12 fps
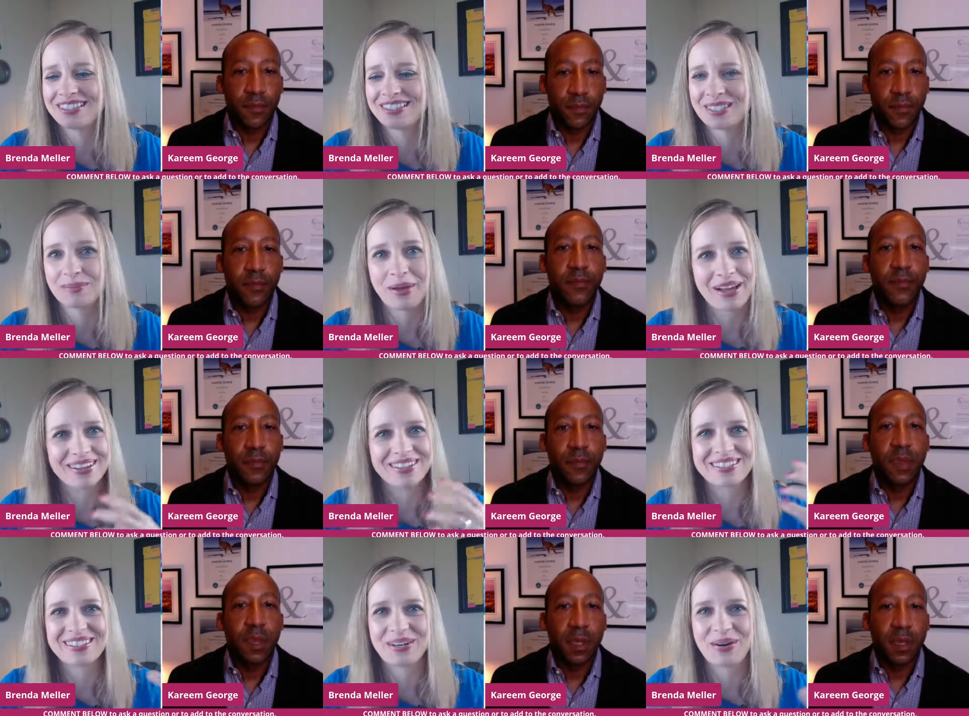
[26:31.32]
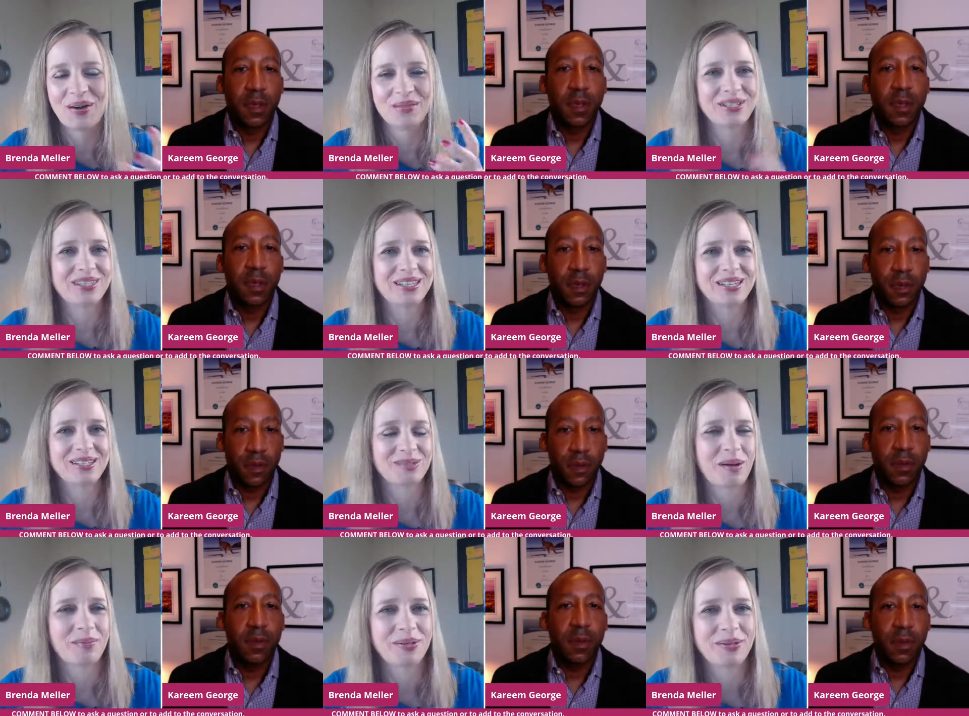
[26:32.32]
Speaker 1: the smells you know everything is
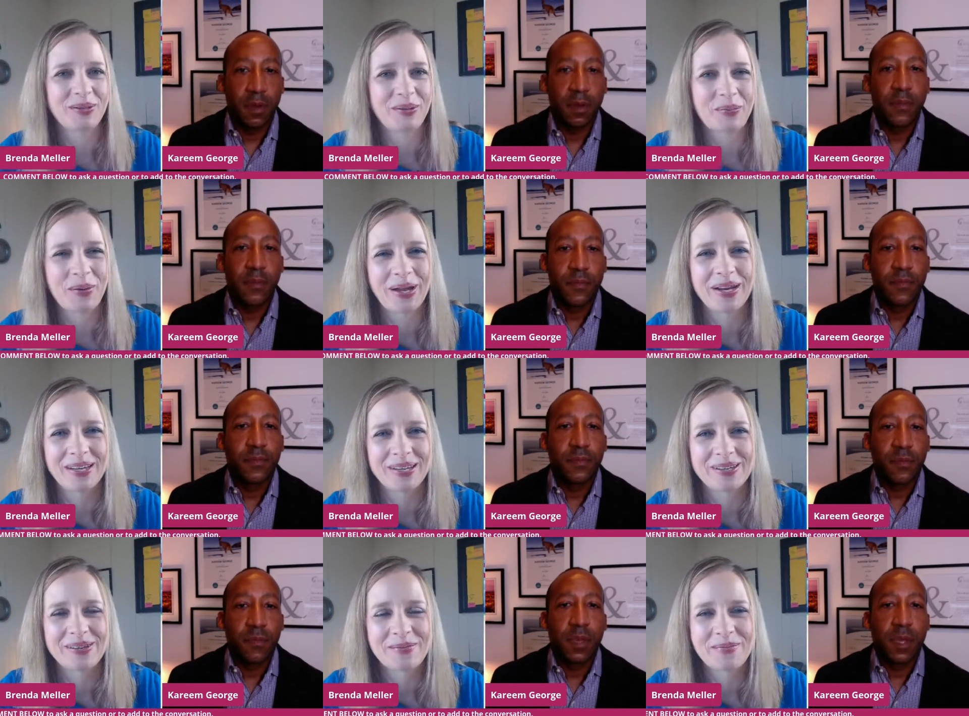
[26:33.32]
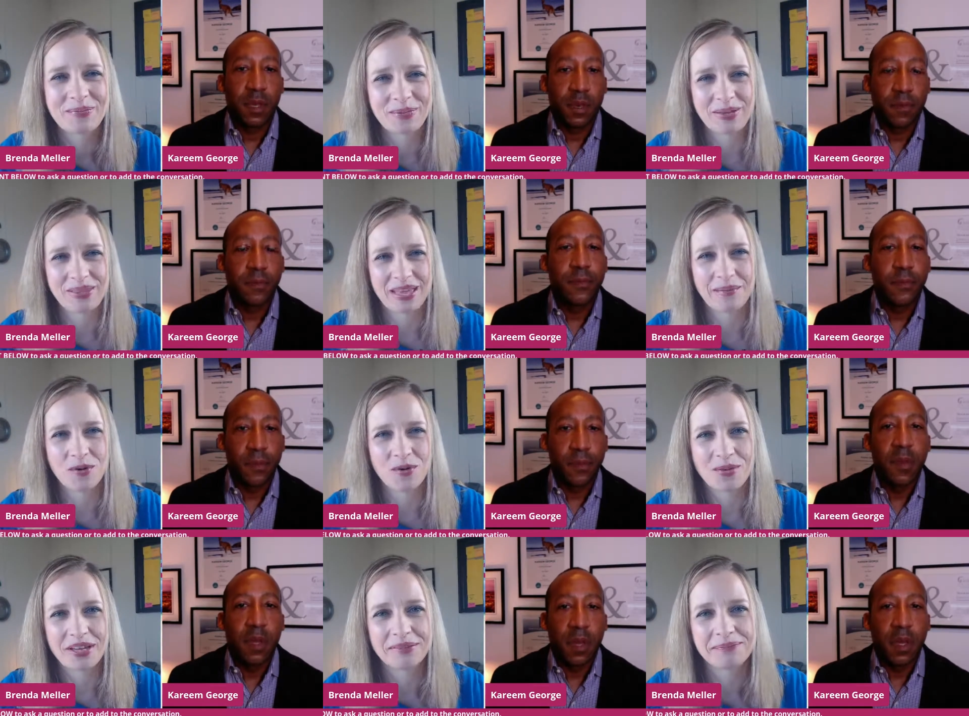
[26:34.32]
probably combining kind of that
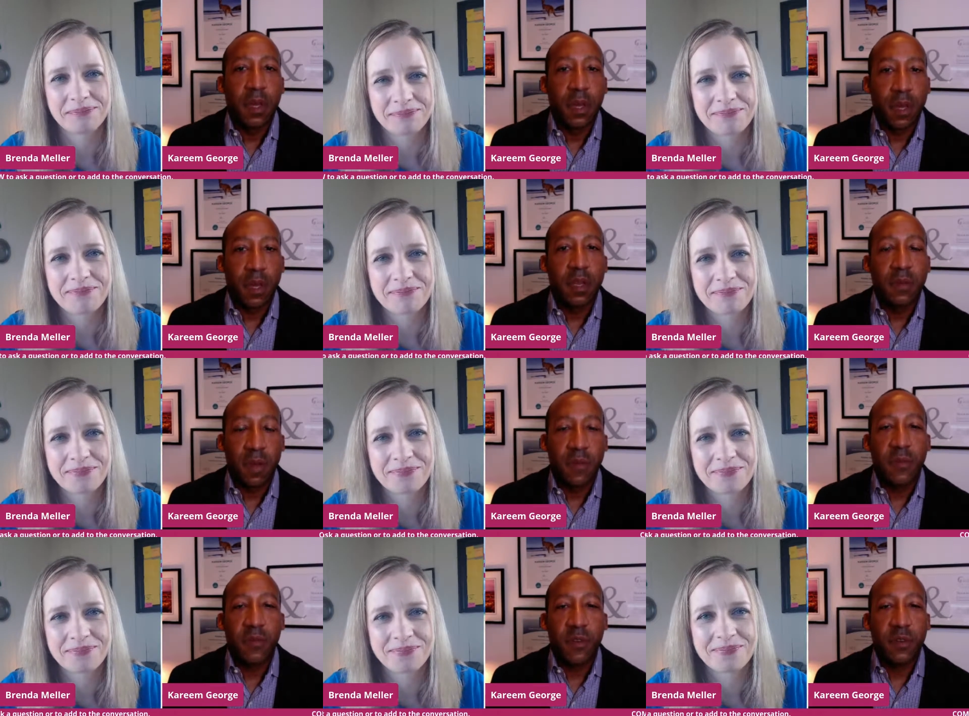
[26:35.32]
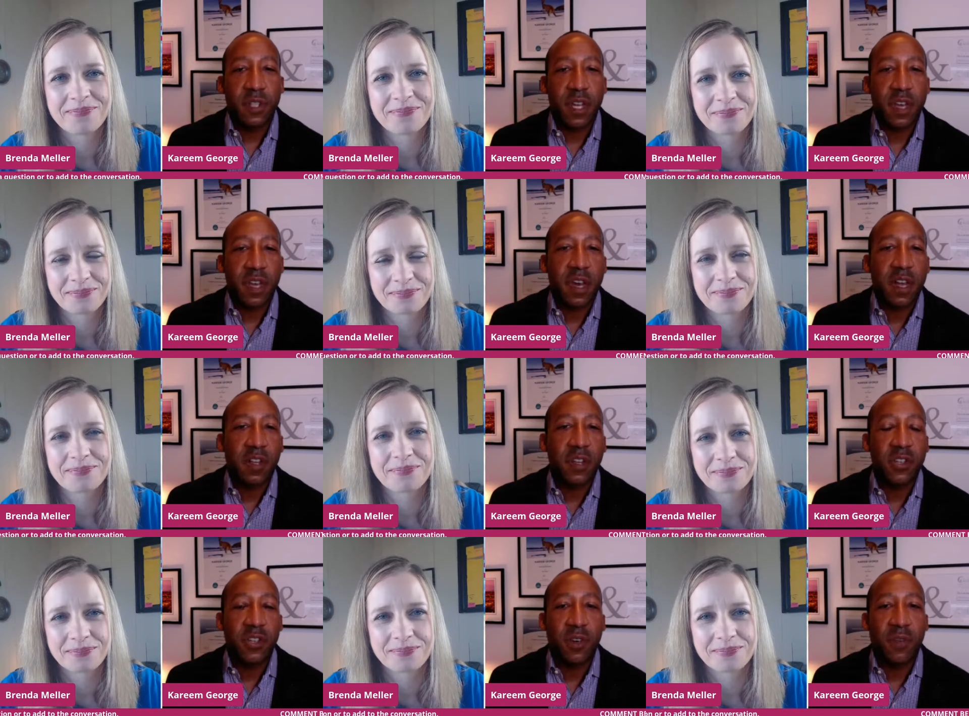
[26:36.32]
moment
Speaker 2: and you have the firsthand
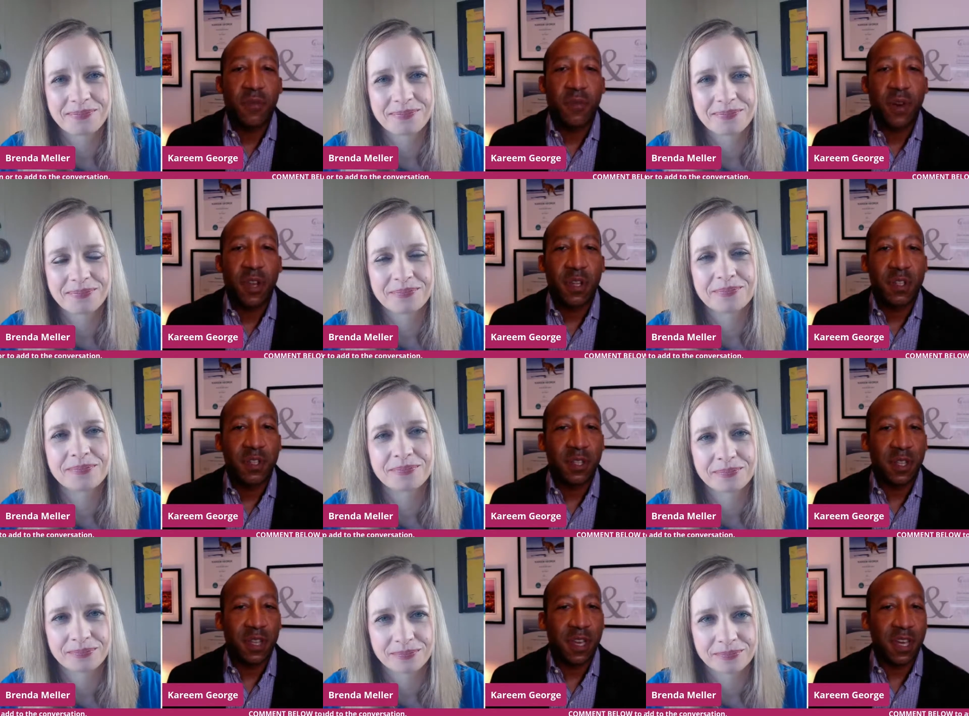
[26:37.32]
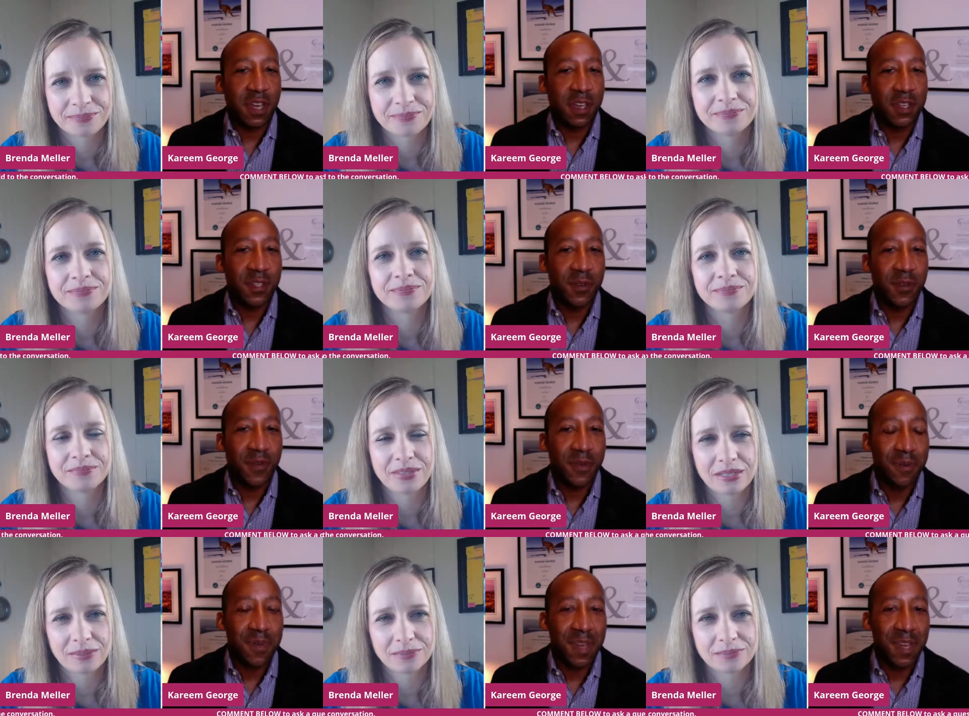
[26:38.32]
knowledge of what mm-hmm. it's like so for
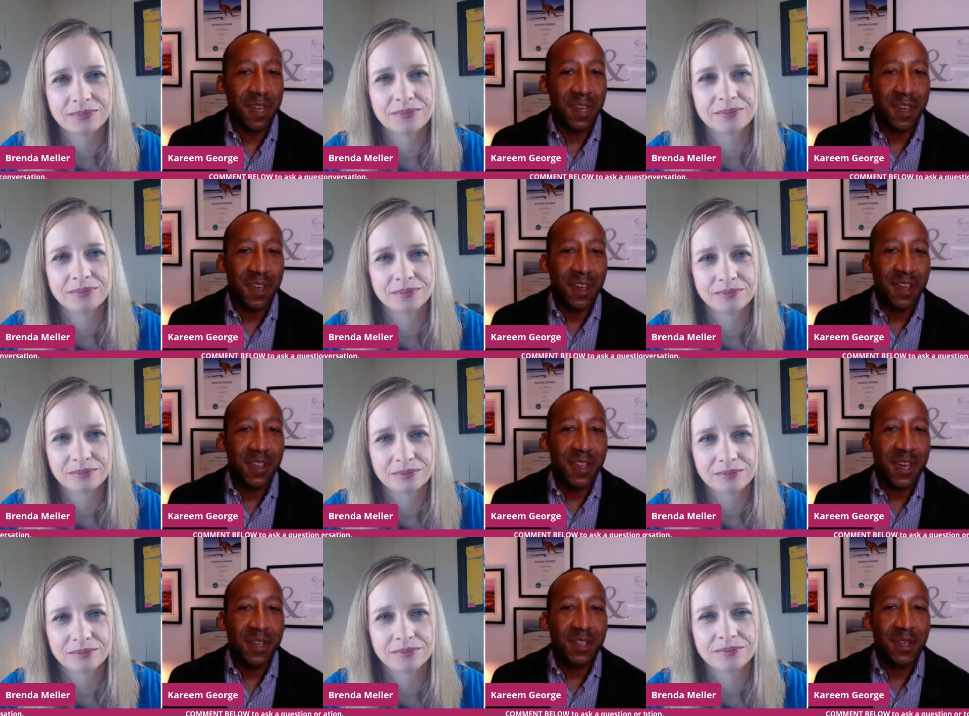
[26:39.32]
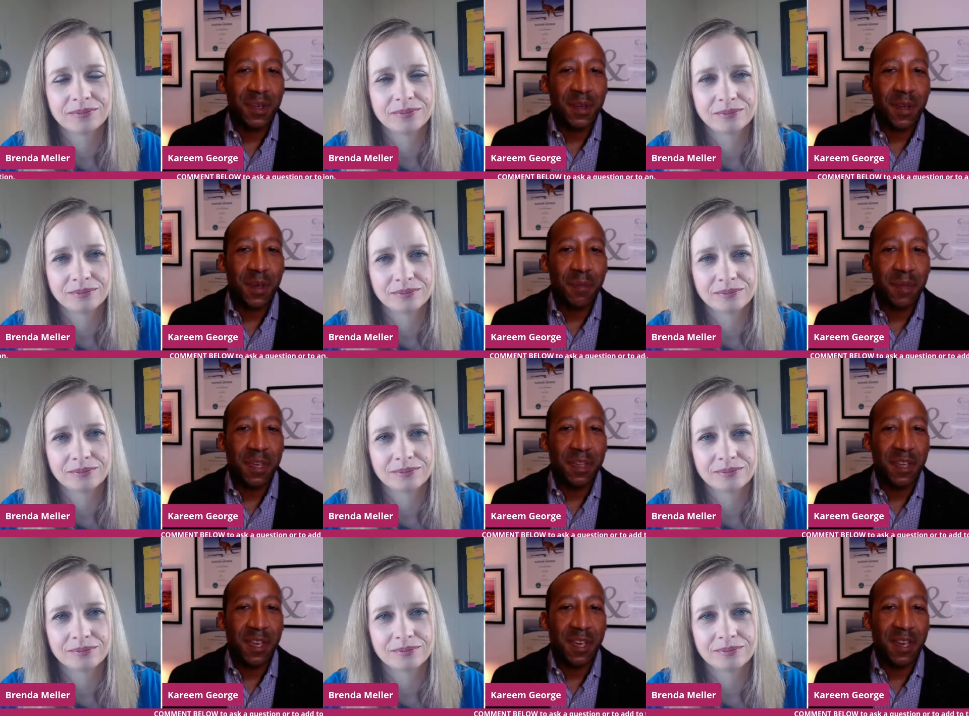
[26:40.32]
yeah. me that's a, a big
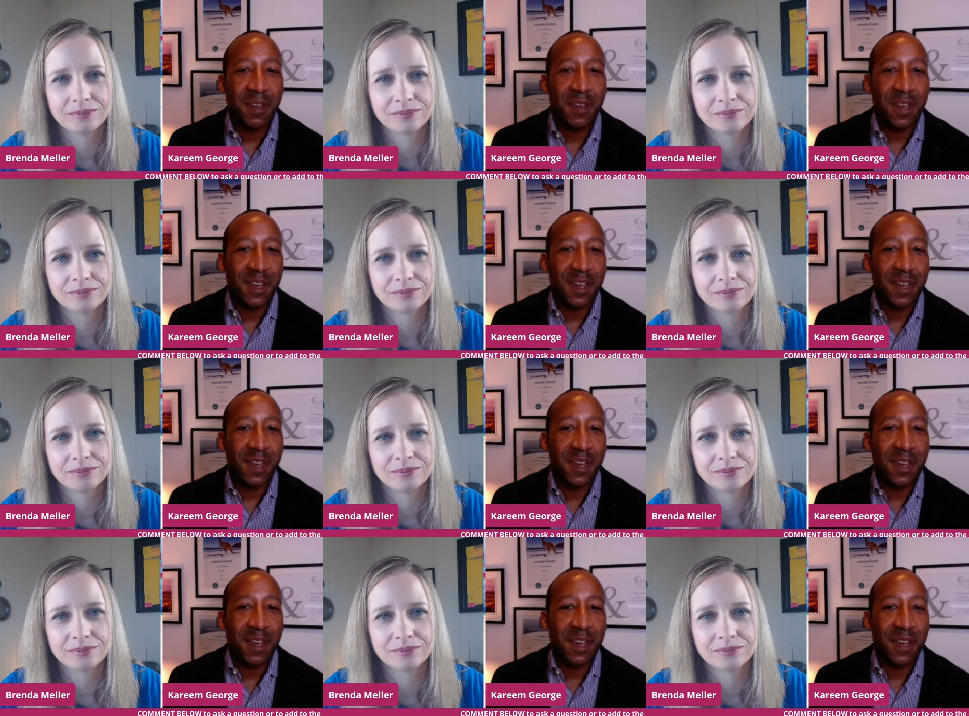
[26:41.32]
thing I, I